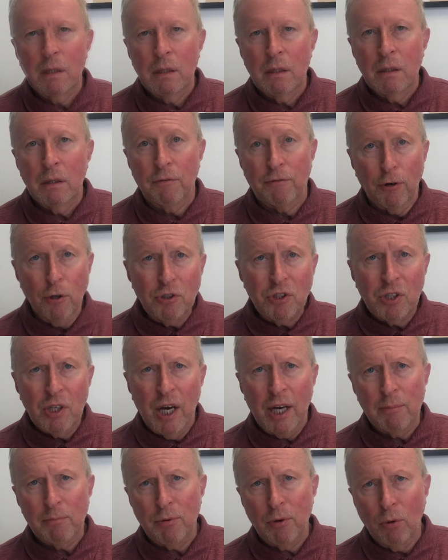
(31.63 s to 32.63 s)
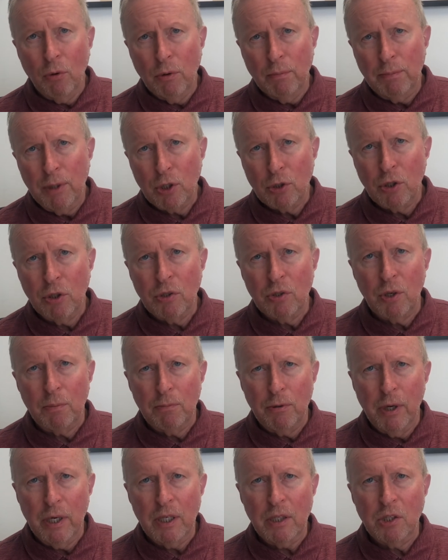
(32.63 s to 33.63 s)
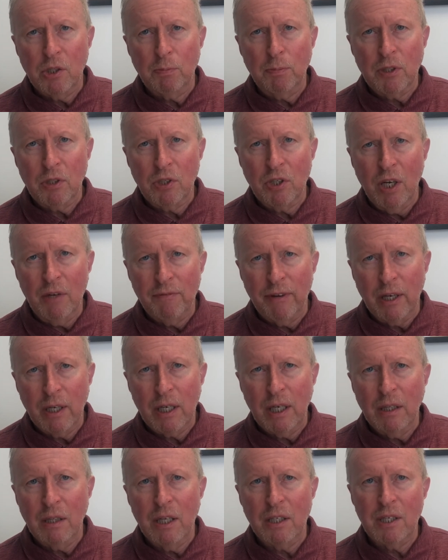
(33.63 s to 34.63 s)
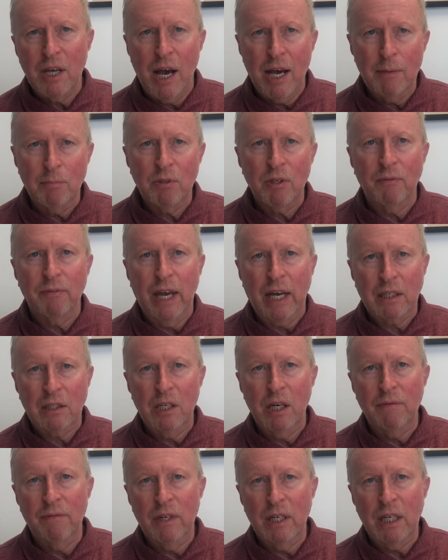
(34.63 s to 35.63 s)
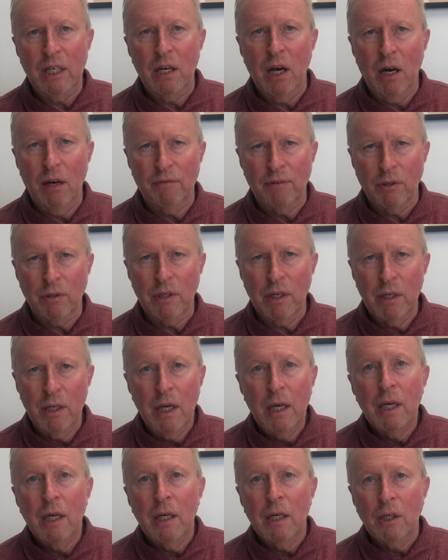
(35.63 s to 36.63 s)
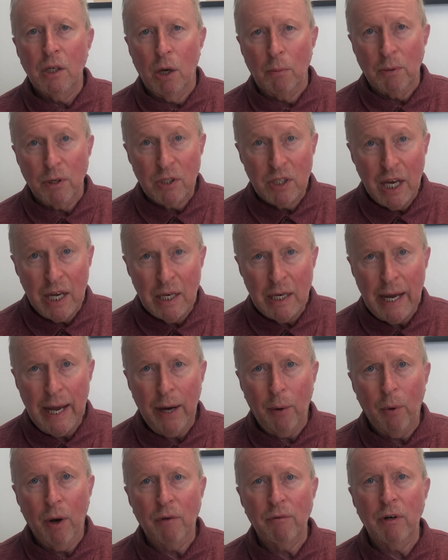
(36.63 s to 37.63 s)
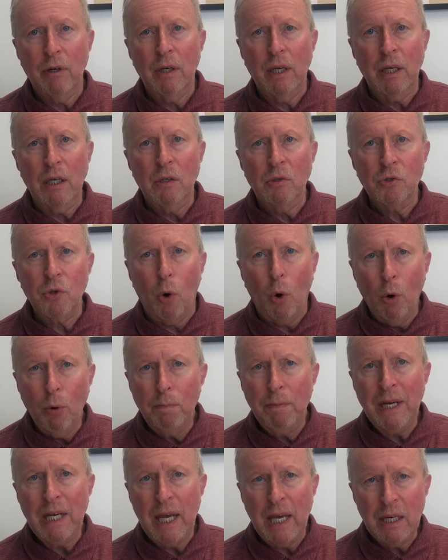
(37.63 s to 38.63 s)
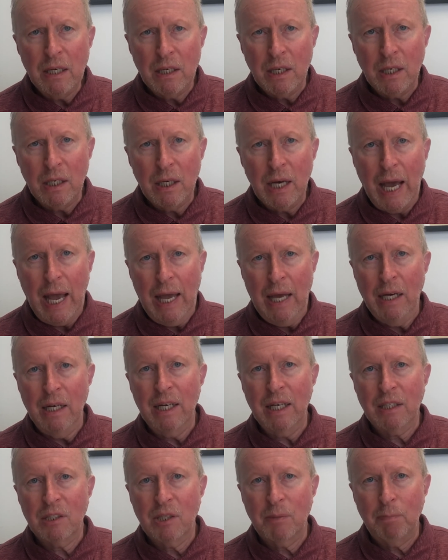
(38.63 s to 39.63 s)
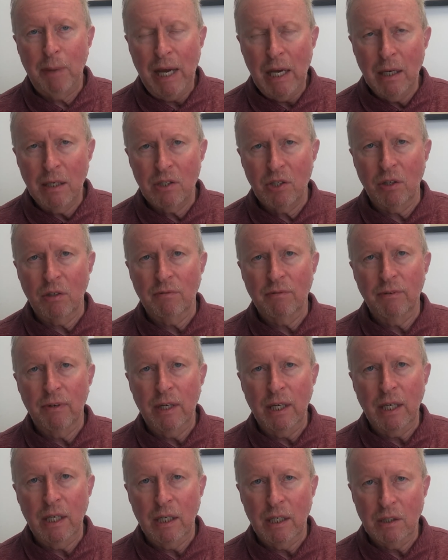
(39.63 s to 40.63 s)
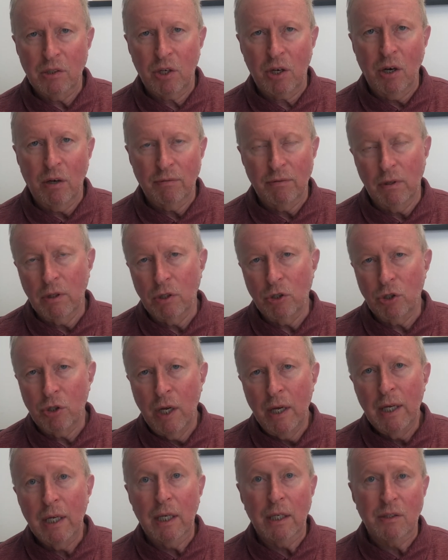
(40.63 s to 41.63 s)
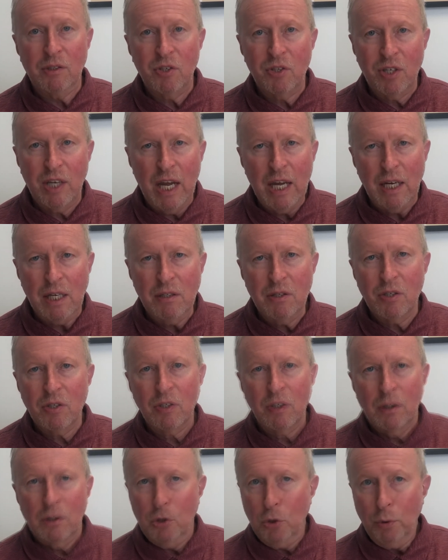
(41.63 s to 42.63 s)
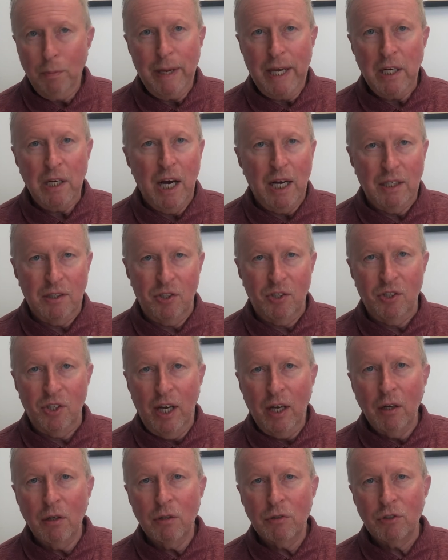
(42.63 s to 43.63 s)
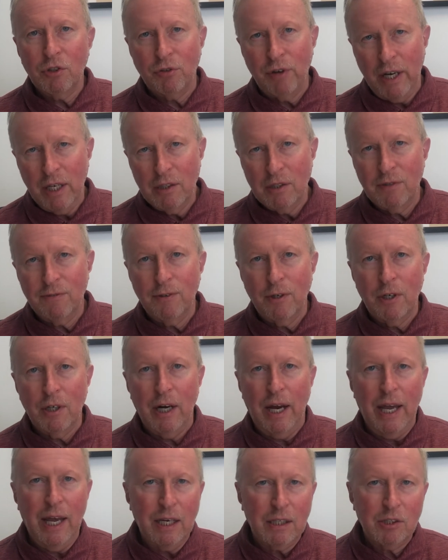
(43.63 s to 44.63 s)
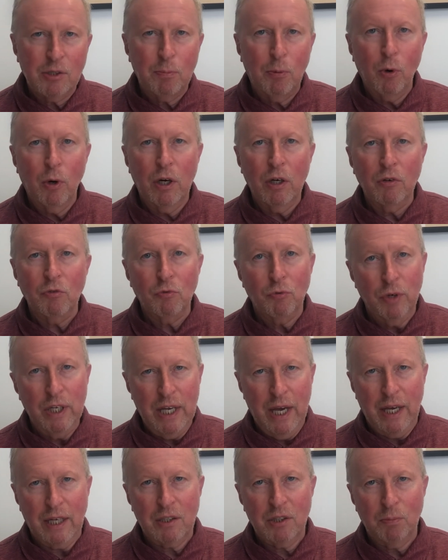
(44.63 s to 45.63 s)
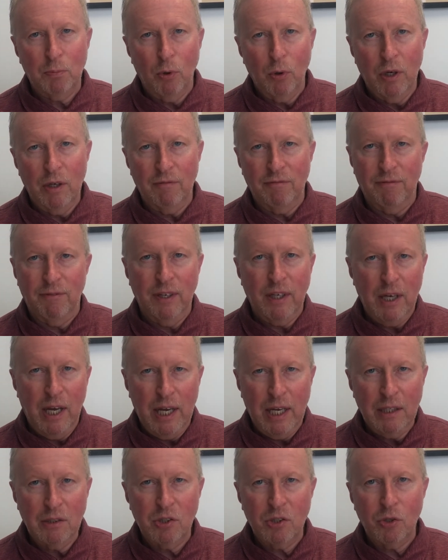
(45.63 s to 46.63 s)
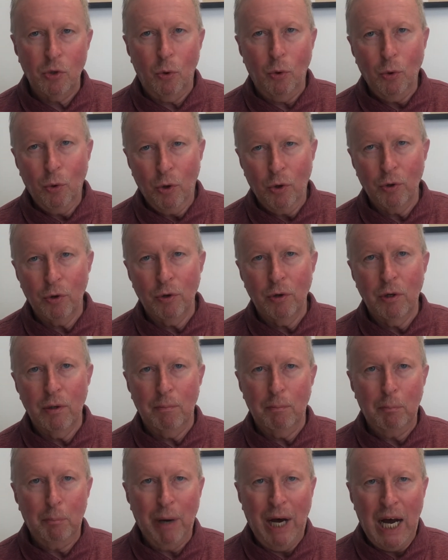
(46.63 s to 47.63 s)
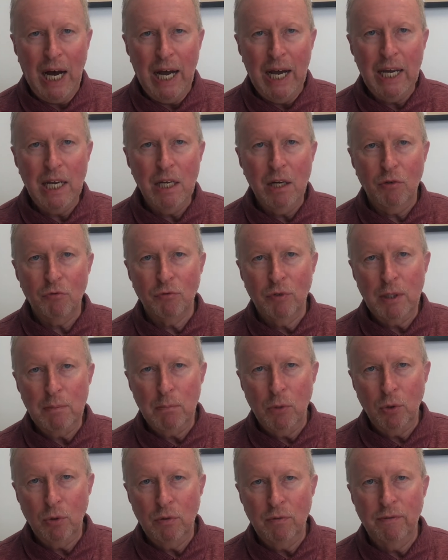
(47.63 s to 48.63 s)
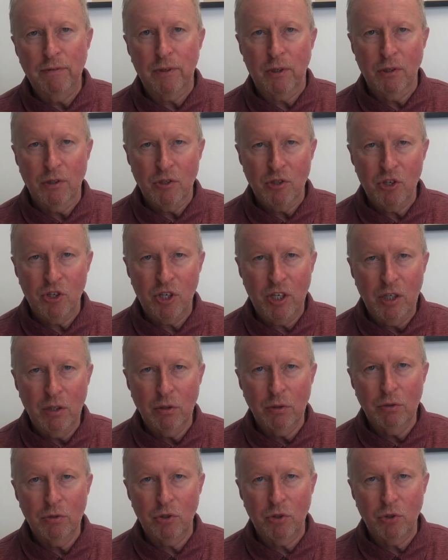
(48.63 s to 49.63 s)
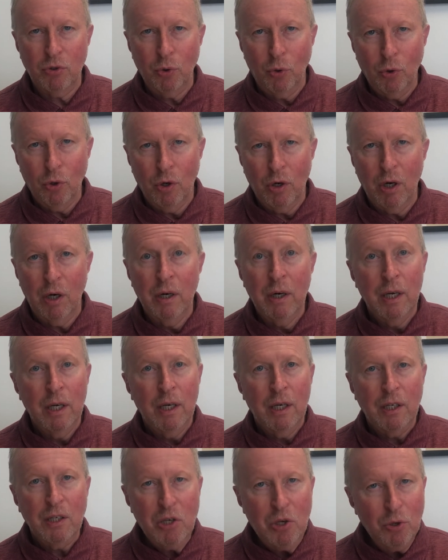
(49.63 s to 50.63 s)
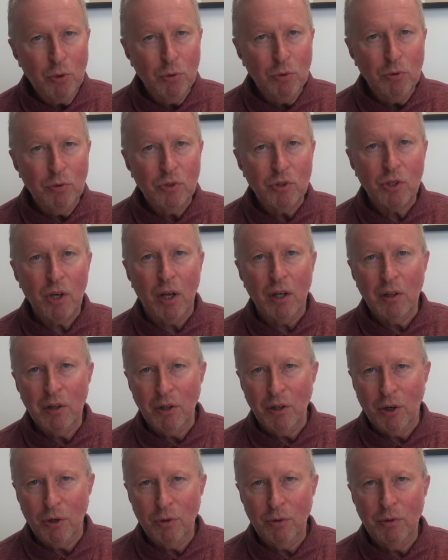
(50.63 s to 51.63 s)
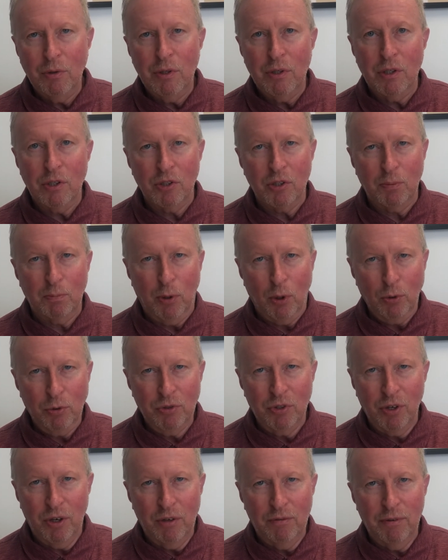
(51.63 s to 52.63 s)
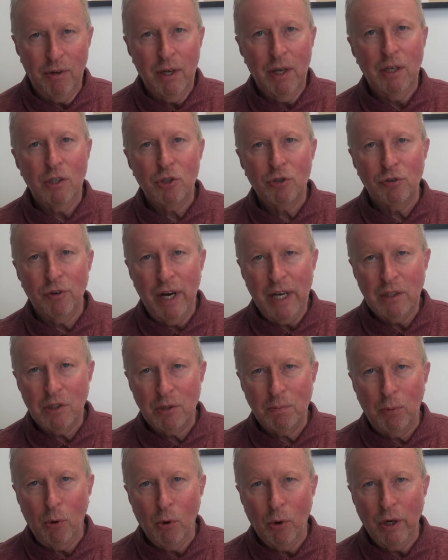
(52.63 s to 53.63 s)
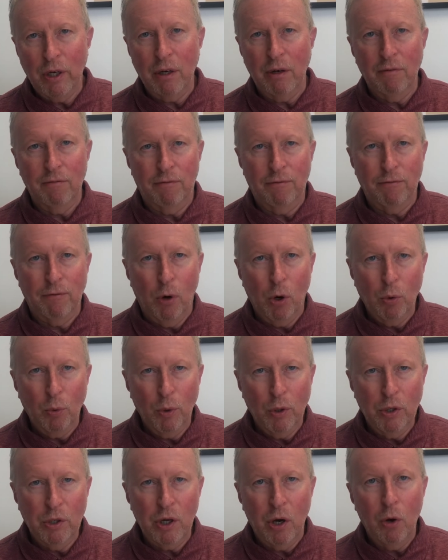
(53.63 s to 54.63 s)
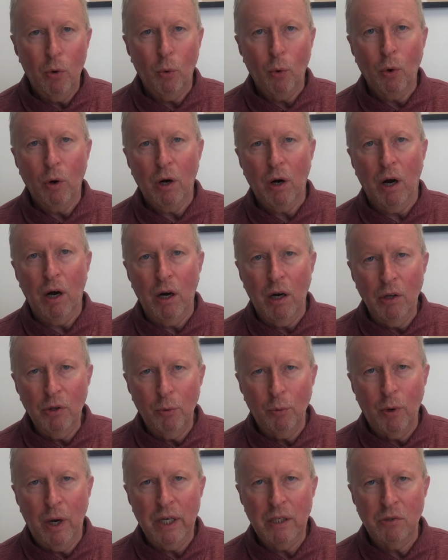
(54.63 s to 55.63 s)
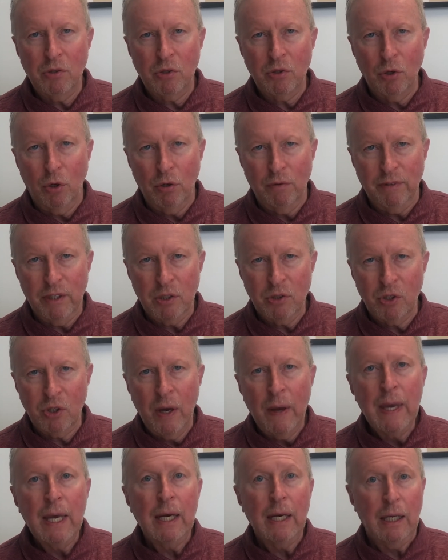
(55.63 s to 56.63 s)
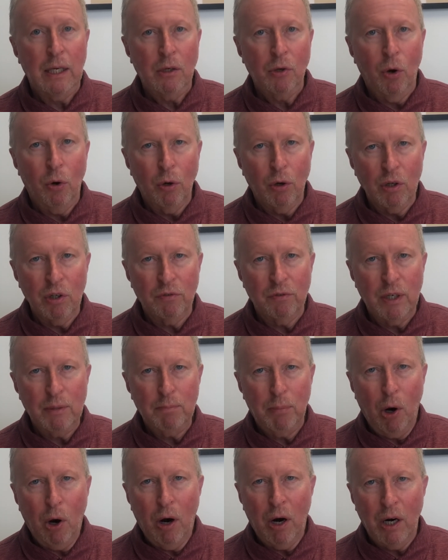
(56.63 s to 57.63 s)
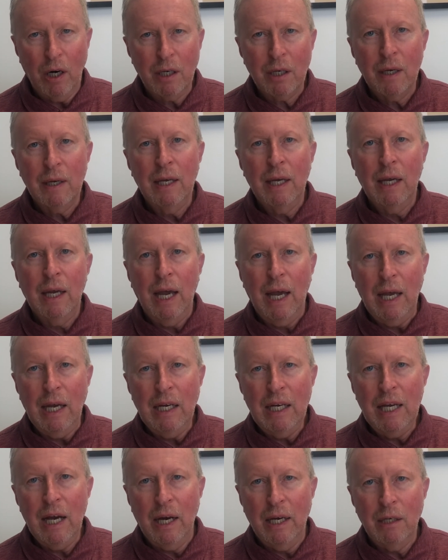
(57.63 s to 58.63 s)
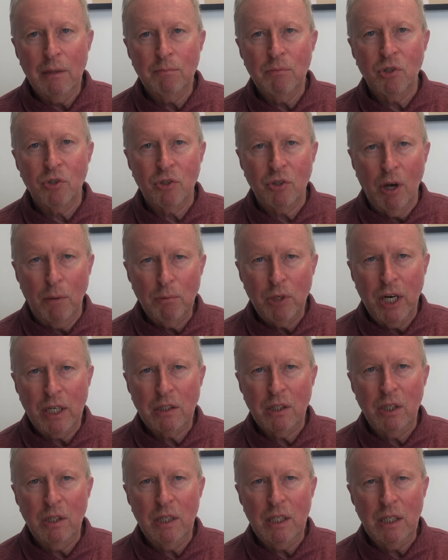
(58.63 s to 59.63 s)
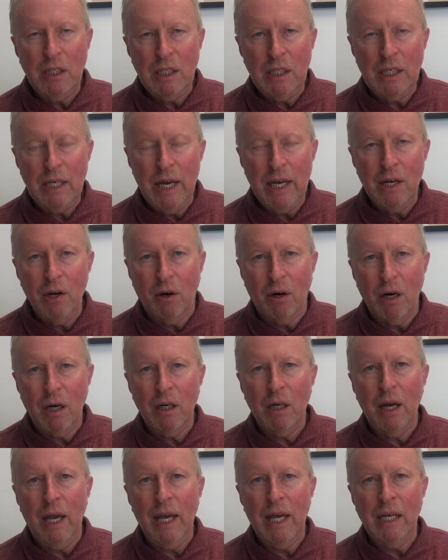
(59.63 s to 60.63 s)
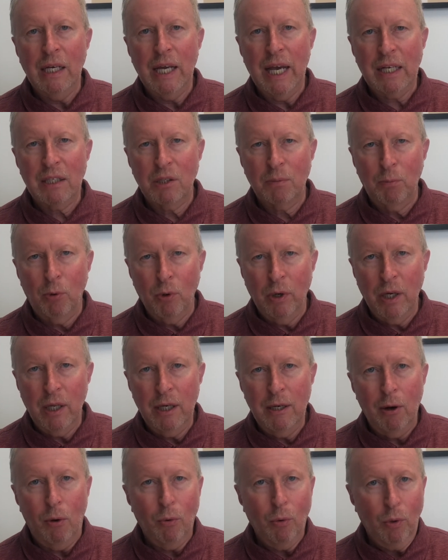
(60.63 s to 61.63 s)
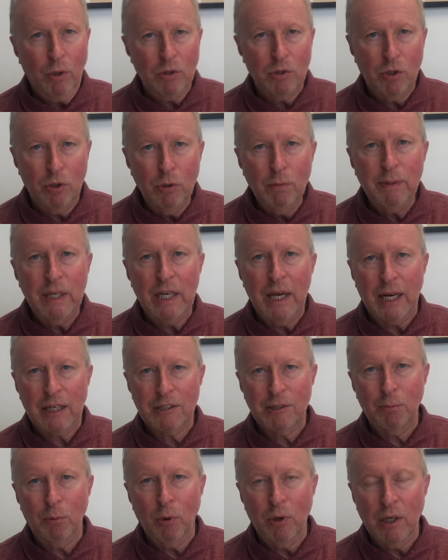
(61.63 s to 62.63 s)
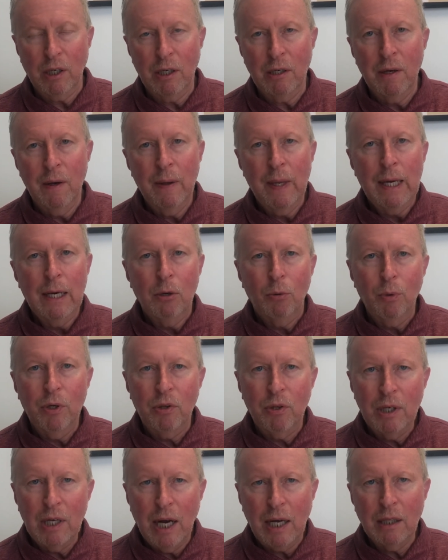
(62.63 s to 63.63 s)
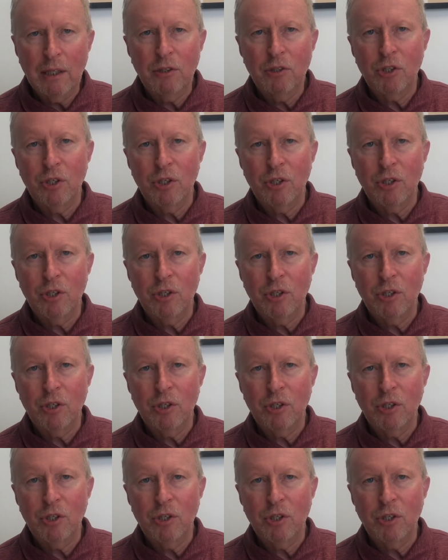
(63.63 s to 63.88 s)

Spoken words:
The first 9 prohibitions are pretty specific in the types of activity covered. Number 10, however, is open-ended and expansive in its coverage. It states, you may not sell, transfer, export, re-export, finance, order, buy, remove, conceal, store, use, loan, dispose of, transport, forward, or otherwise service, in whole or in part, any item subject to the EAR and exported or to be exported with knowledge